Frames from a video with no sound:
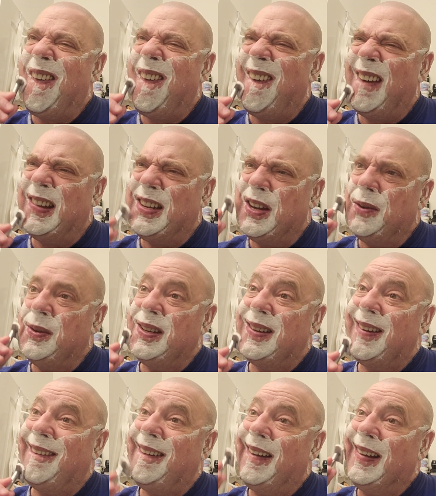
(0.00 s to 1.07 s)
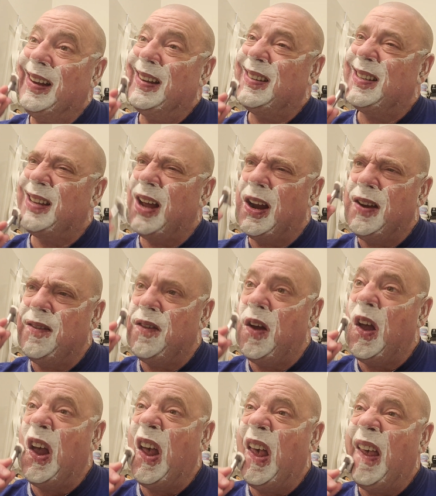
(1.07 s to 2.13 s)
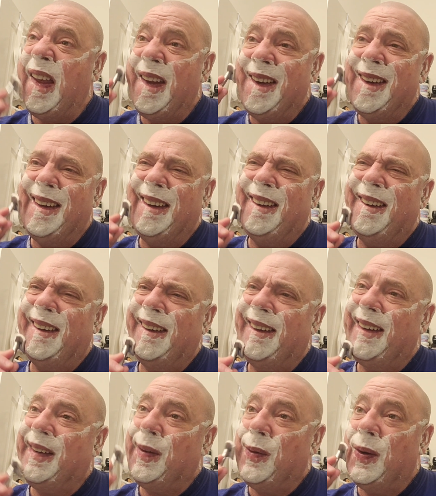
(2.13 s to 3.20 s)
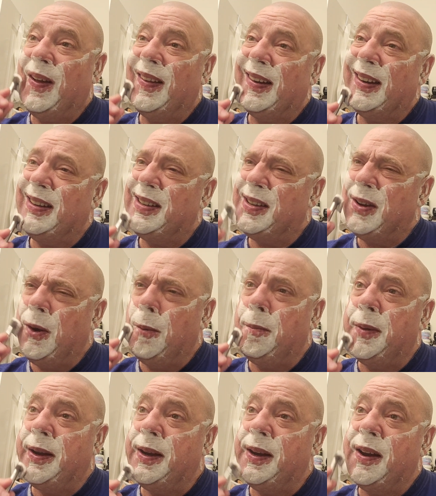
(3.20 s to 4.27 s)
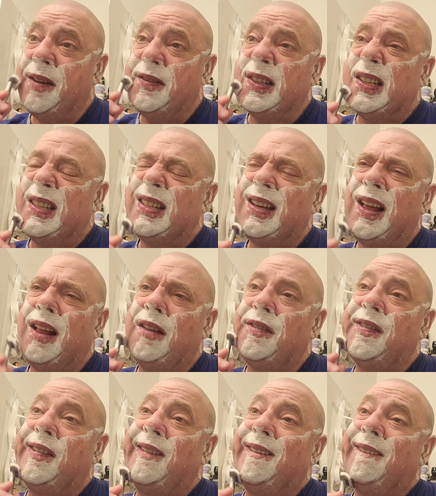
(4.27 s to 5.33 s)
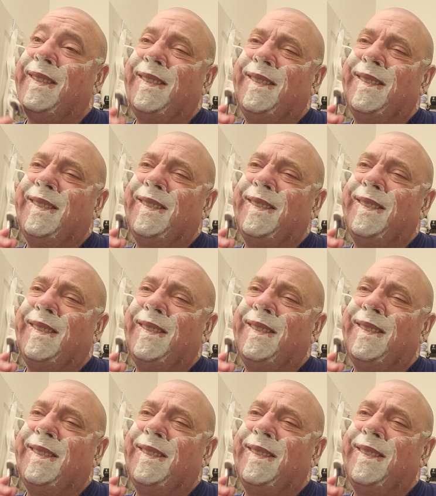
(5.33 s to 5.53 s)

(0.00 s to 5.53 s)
That's always a good sign of a good quality soap in and of itself.